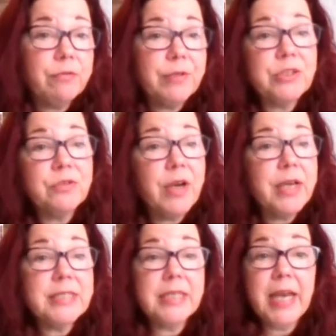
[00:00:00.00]
French
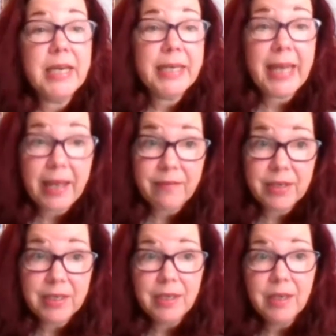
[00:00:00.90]
fries and I didn't have
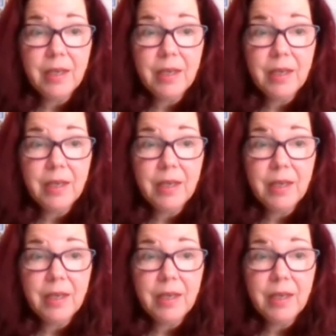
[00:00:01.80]
any.